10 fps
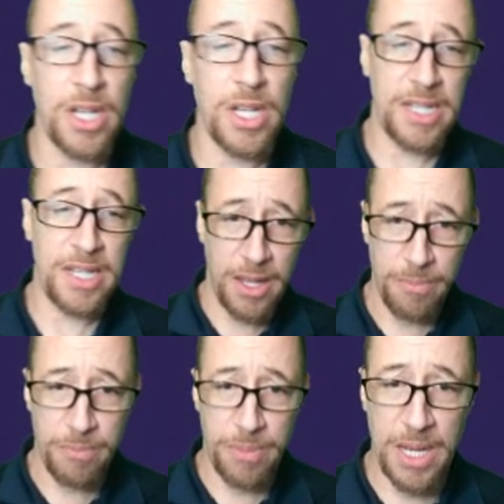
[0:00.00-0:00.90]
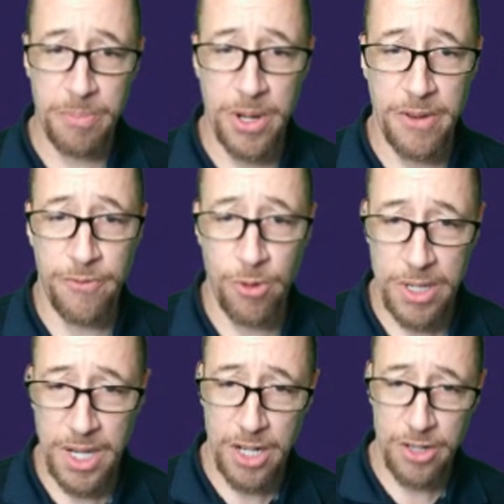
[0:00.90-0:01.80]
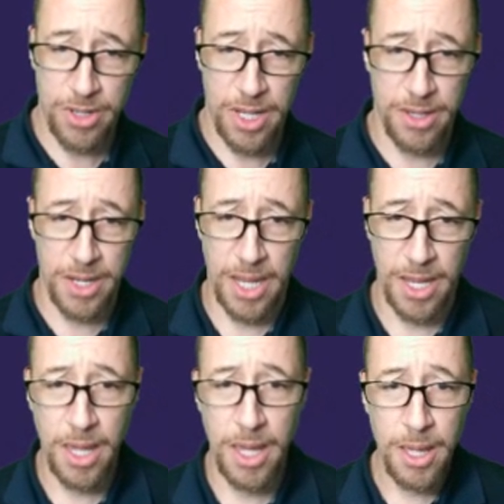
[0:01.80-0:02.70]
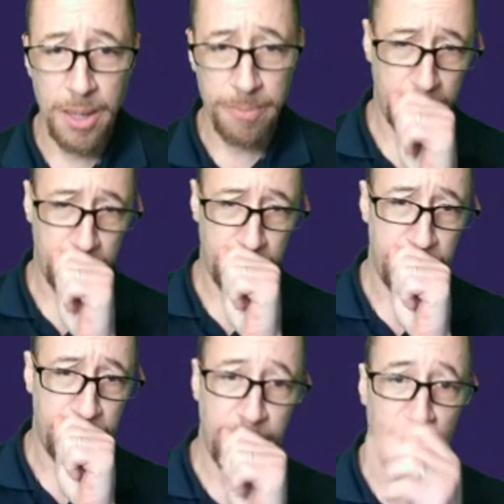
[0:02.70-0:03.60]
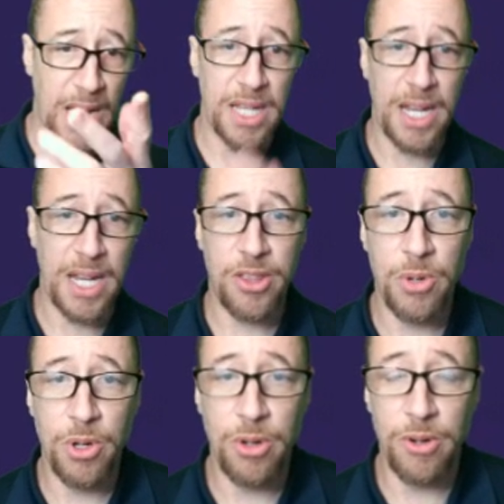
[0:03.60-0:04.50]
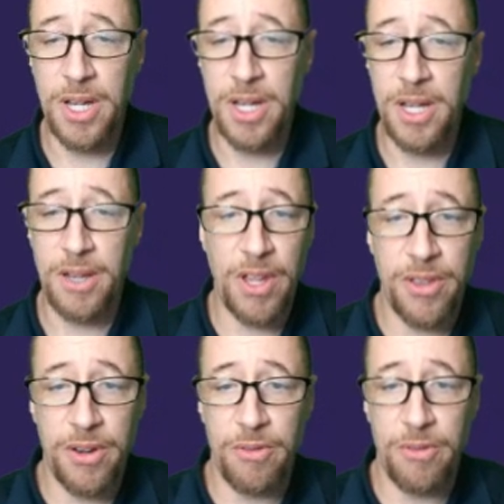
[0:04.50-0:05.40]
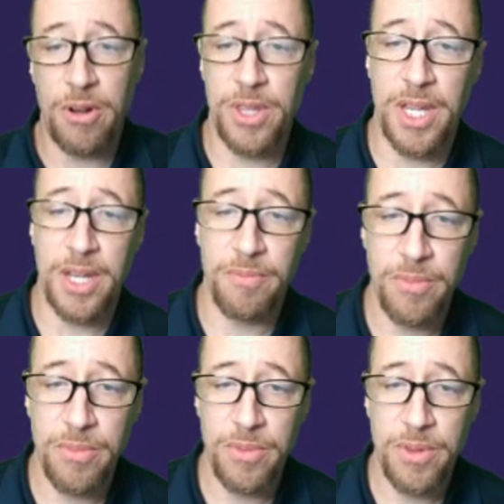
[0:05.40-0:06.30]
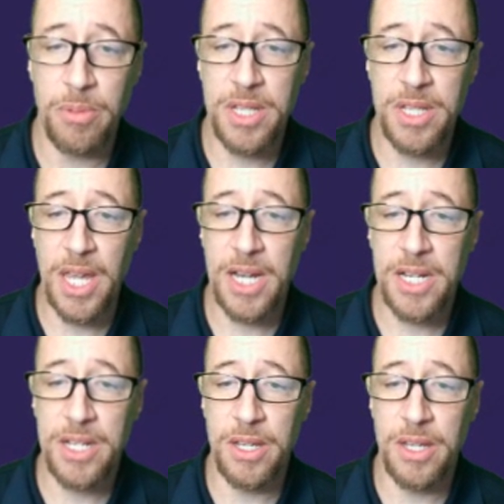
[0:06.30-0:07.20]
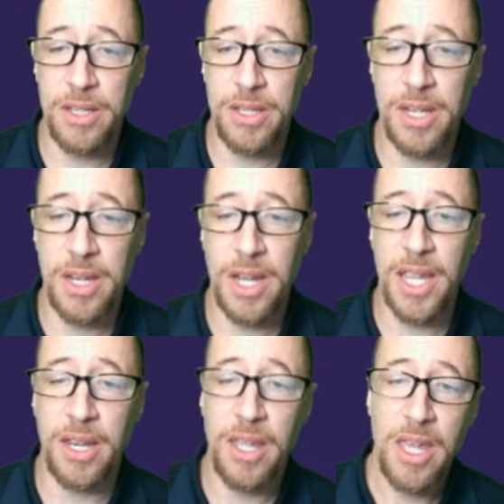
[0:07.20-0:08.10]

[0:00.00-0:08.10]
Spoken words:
He said he beat up on a 1400 the other day. I like the move. Nothing wrong with it. Double attacks the knight.